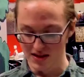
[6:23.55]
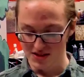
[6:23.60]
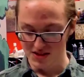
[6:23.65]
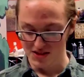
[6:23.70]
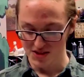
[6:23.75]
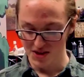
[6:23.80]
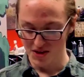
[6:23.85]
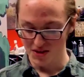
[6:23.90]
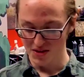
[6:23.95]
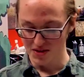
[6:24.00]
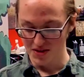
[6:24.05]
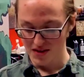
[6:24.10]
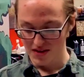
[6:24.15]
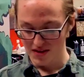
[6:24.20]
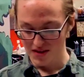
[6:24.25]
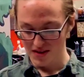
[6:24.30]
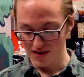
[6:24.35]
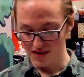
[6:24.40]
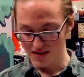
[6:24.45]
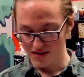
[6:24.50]
So,
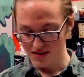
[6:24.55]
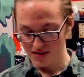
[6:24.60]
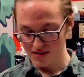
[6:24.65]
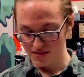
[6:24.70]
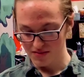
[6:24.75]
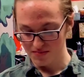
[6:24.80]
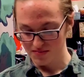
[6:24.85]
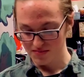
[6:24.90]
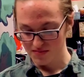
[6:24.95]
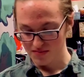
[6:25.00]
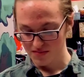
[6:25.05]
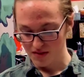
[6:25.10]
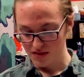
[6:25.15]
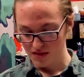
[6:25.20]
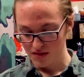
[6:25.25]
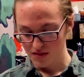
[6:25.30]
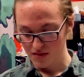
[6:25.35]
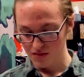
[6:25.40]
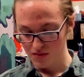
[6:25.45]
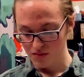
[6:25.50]

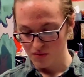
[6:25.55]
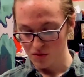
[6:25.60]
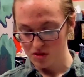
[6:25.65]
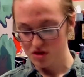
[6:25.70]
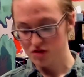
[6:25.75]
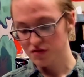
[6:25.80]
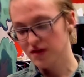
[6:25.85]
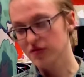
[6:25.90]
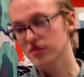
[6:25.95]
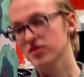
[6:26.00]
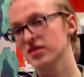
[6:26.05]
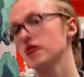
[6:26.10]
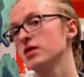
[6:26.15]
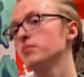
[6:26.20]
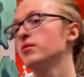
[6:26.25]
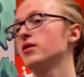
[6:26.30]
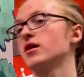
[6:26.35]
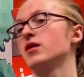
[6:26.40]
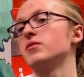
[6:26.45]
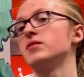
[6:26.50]
what's your favorite thing
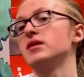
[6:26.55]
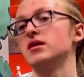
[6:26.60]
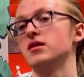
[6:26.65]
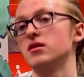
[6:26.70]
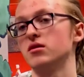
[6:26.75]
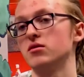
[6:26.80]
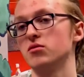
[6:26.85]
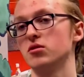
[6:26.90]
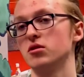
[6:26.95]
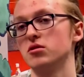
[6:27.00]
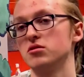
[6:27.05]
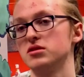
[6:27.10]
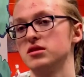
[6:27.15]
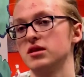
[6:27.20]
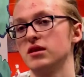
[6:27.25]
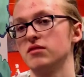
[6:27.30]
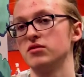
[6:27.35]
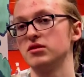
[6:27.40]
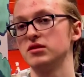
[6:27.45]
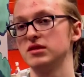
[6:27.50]
about coming in and
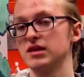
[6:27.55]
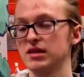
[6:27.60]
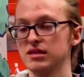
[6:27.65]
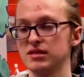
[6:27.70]
rehearsing every day?